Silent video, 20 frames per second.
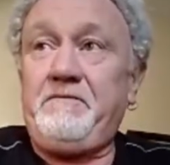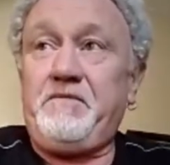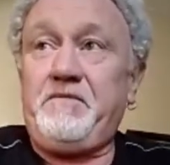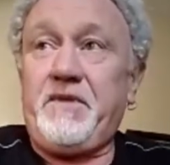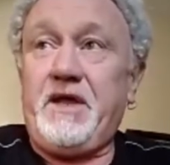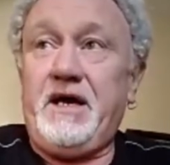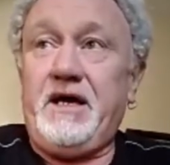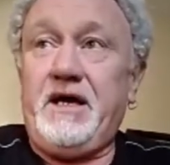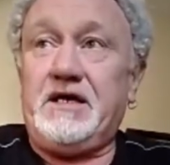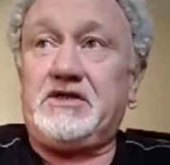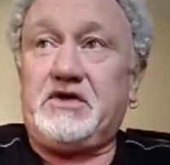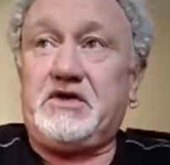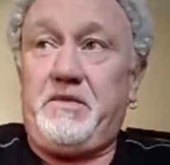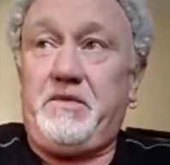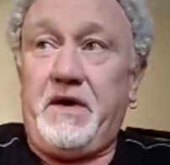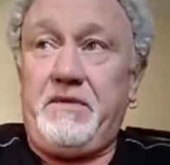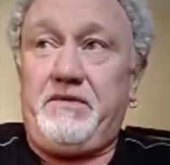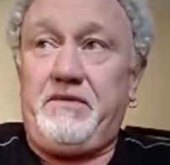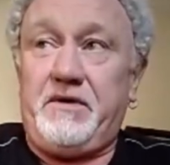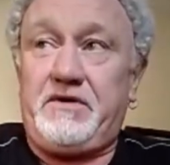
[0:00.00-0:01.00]
Some
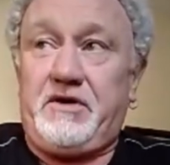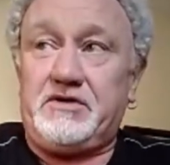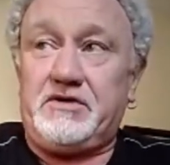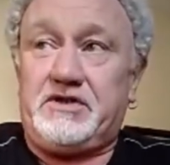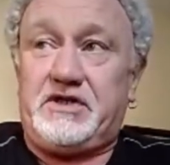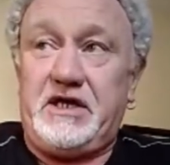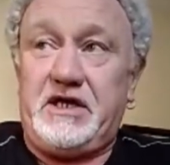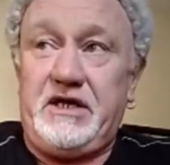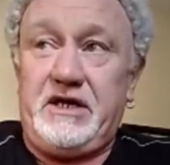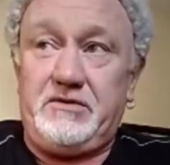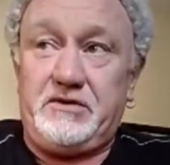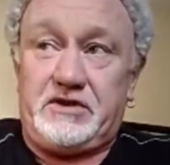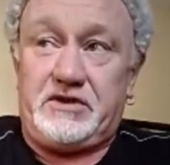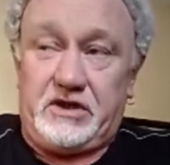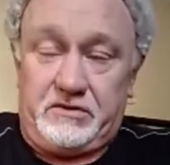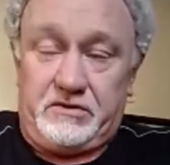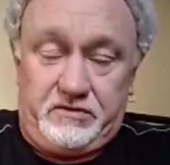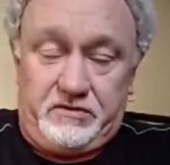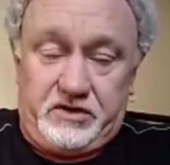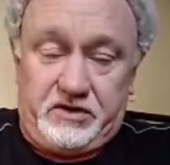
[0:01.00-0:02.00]
people continued
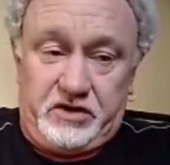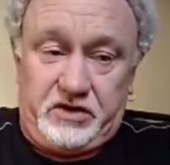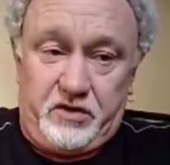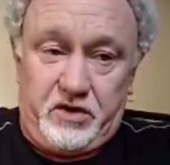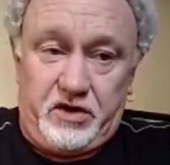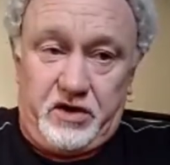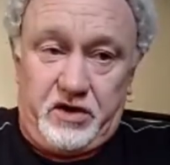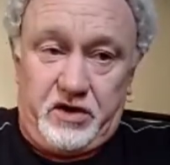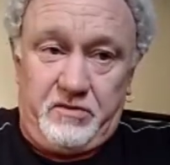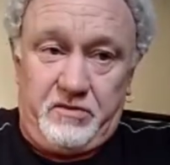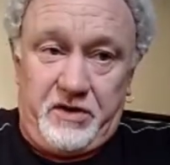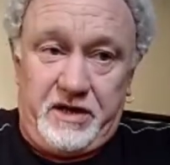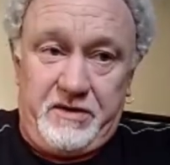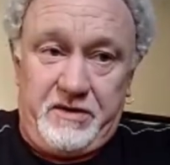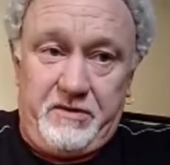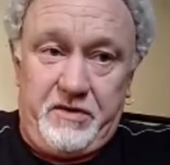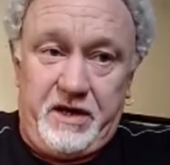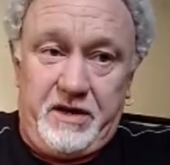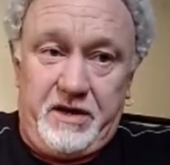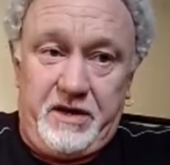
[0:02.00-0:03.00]
to work, but
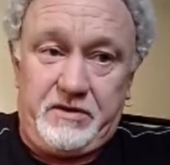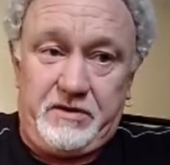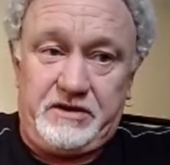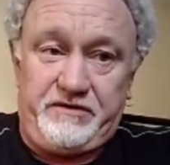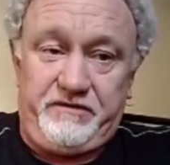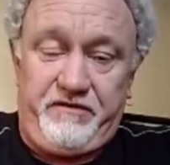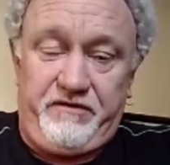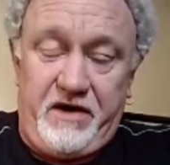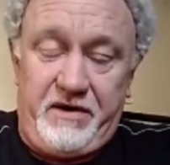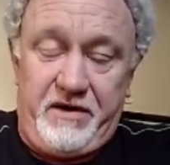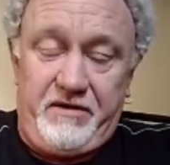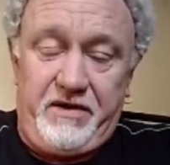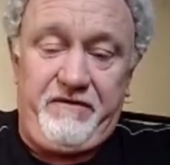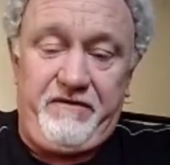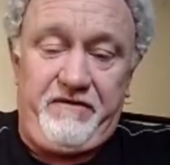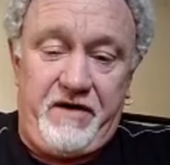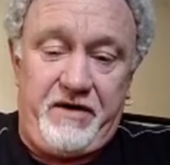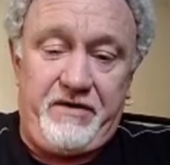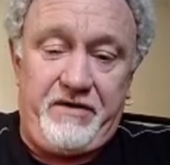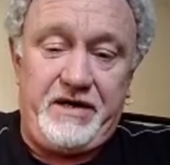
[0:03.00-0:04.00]
it was very,
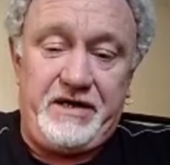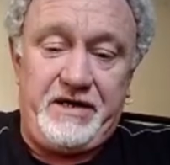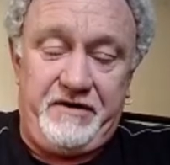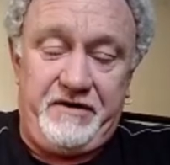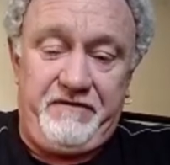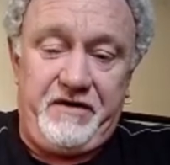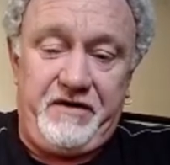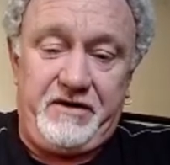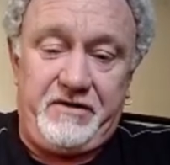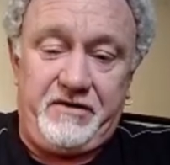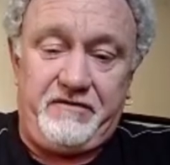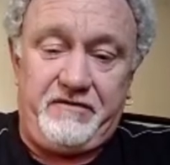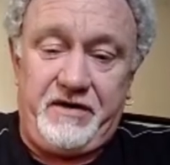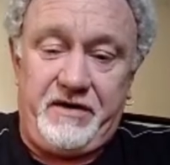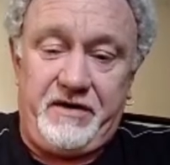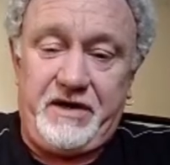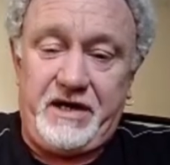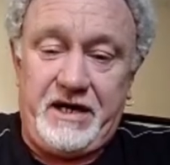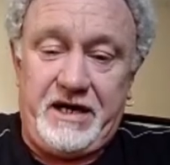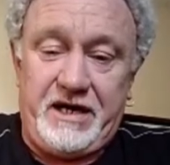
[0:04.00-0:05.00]
very difficult,
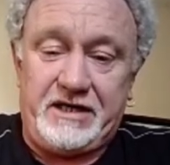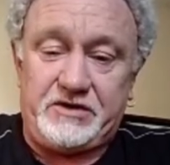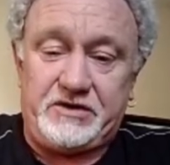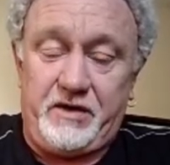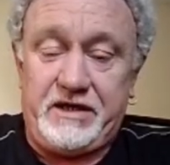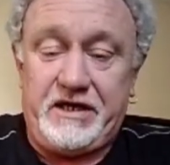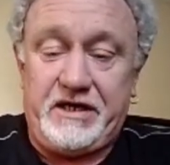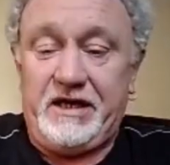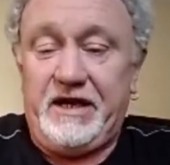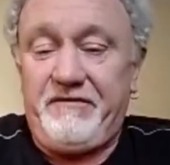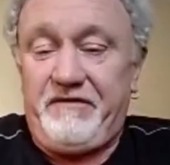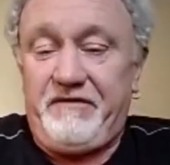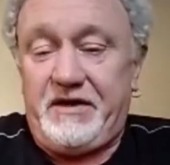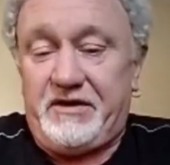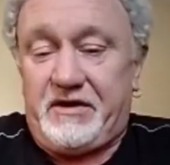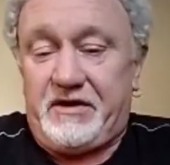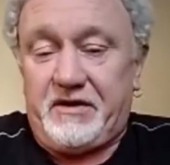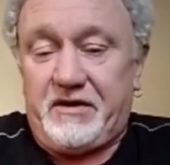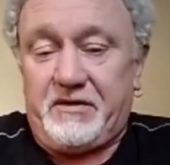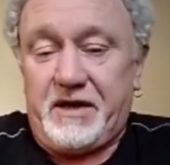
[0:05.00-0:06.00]
very harsh. When you're living
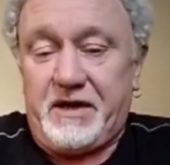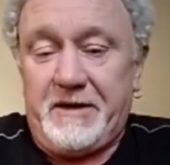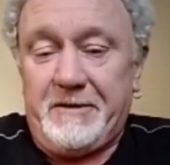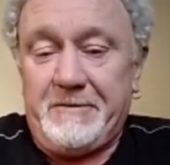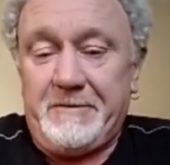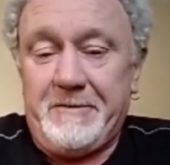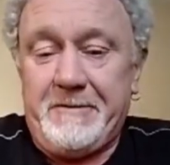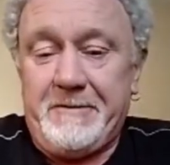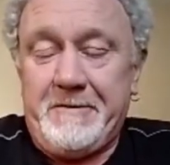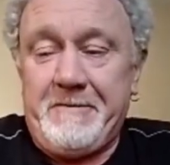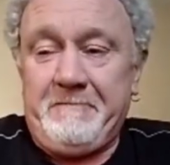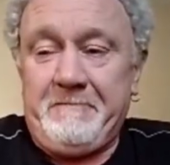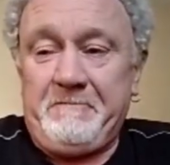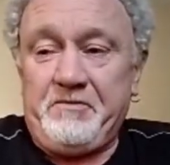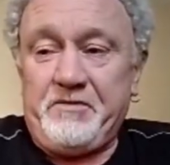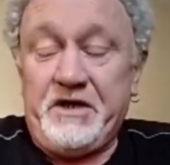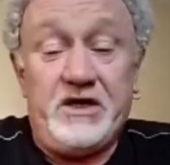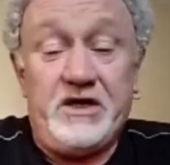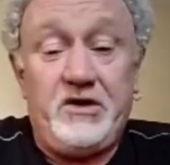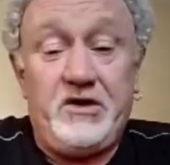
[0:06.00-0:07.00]
through it,
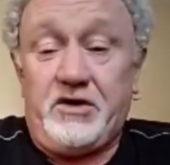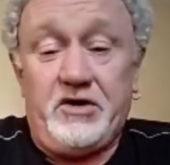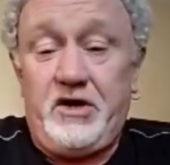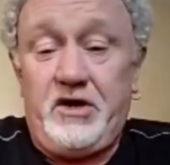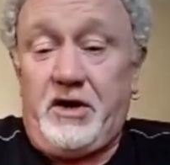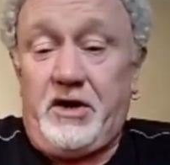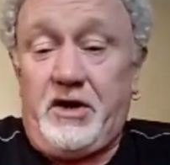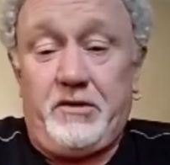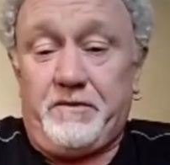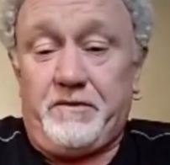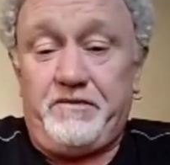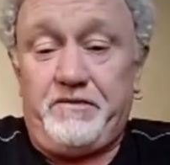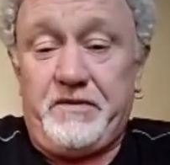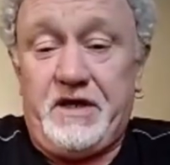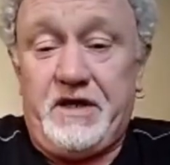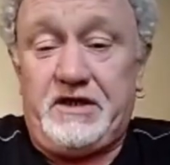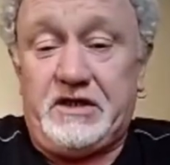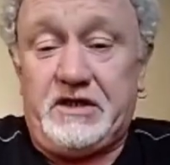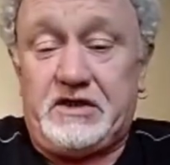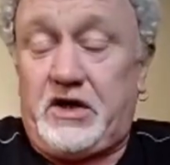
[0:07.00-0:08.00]
you don't know.
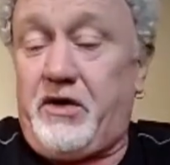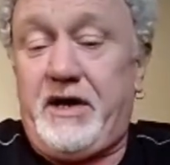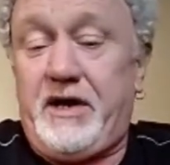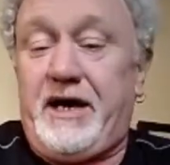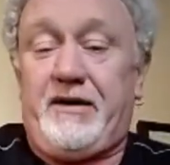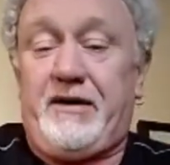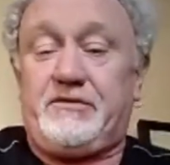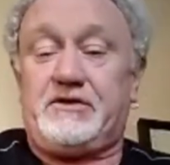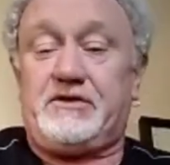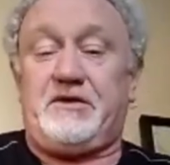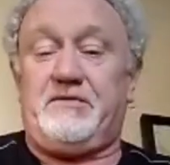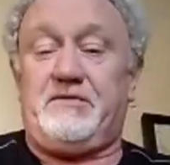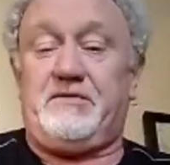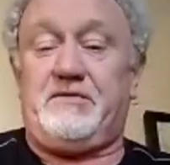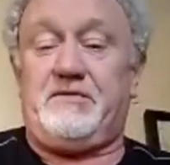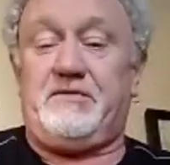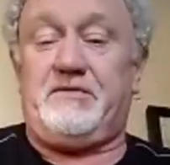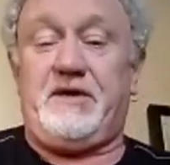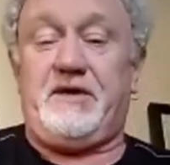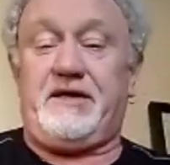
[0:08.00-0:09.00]
You're just going out to make
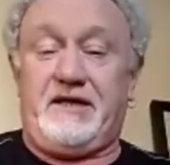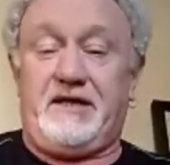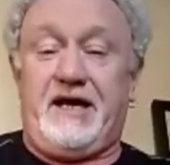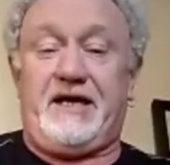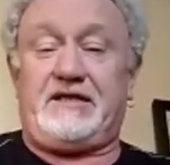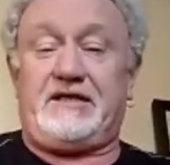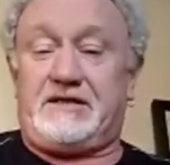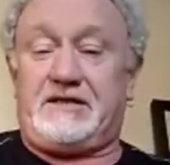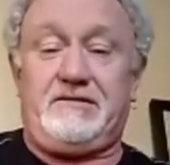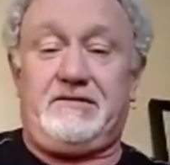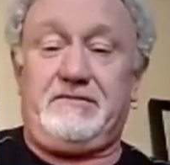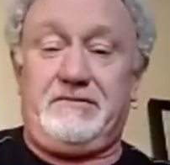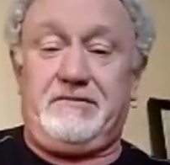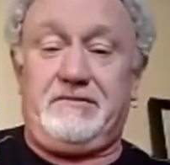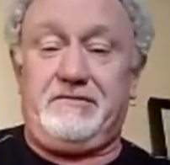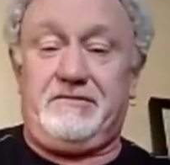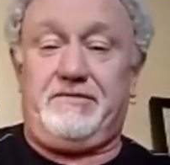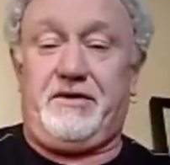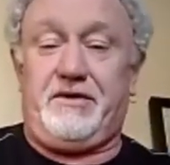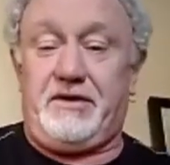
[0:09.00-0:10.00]
the next
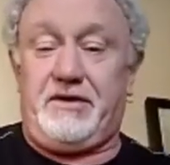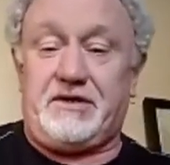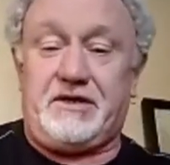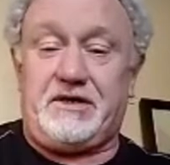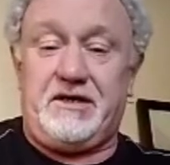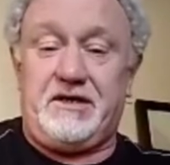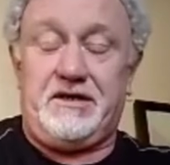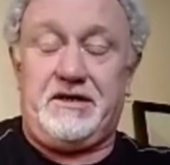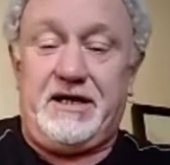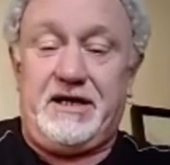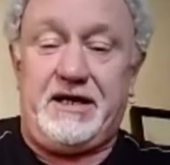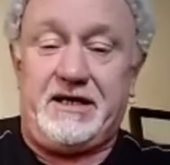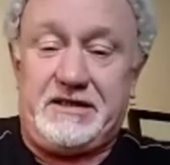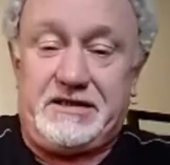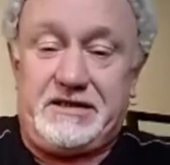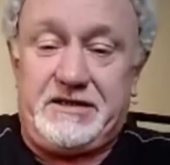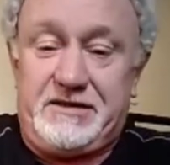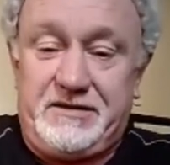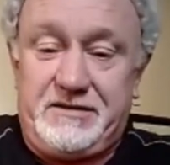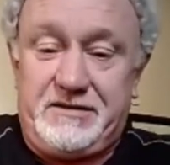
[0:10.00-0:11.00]
buck, you know, the
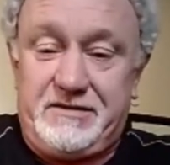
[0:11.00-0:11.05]
next